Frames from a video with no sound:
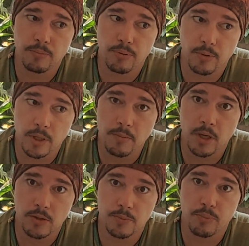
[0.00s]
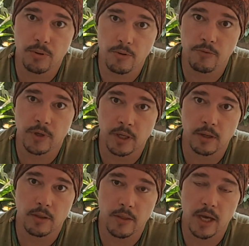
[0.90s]
pretty much
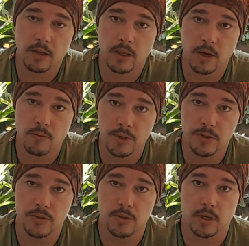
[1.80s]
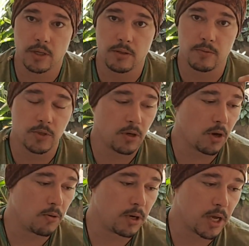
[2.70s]
proving that there is a
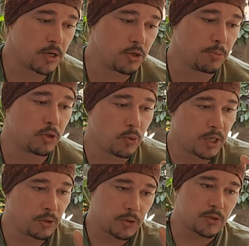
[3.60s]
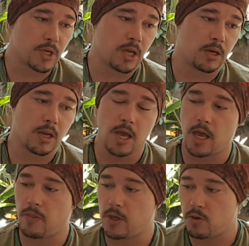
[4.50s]
correlation between the sun
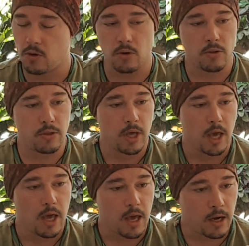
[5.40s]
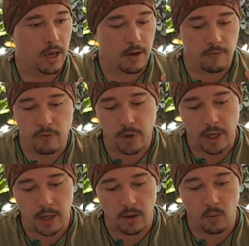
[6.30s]
and the earth, and
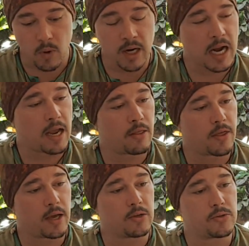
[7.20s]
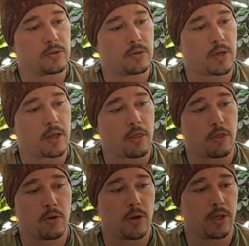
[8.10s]
every
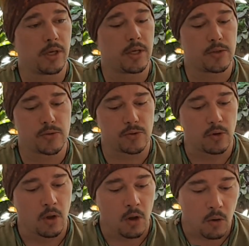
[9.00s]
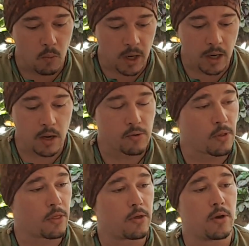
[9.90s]
1,030 years,
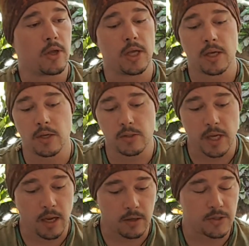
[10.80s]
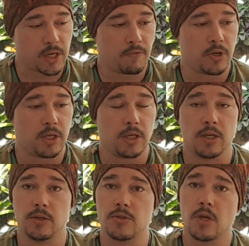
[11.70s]
130 years and 70
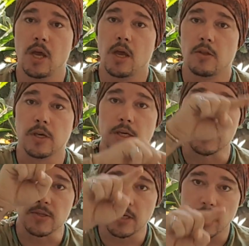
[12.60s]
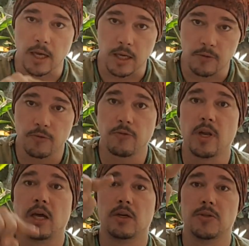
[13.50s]
years there's a
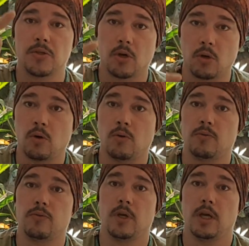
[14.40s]
flux of